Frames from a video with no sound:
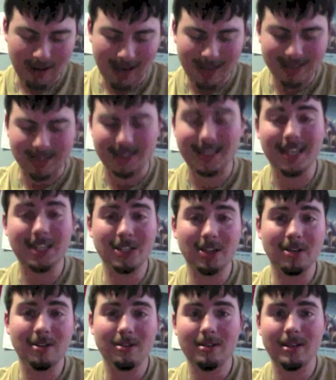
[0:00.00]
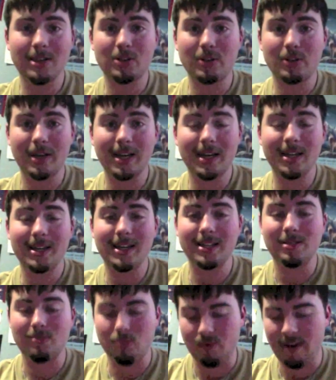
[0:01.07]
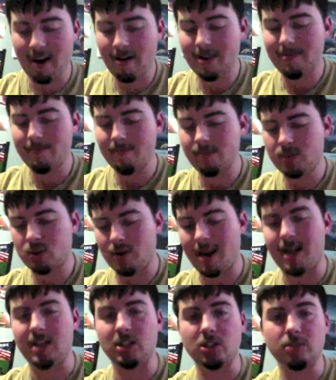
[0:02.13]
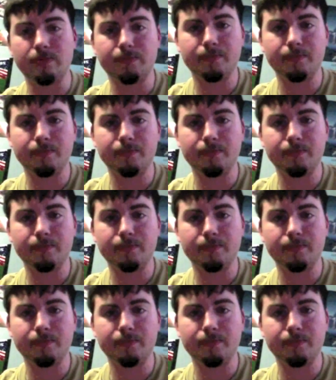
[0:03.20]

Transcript: as a teacher in training is very strange,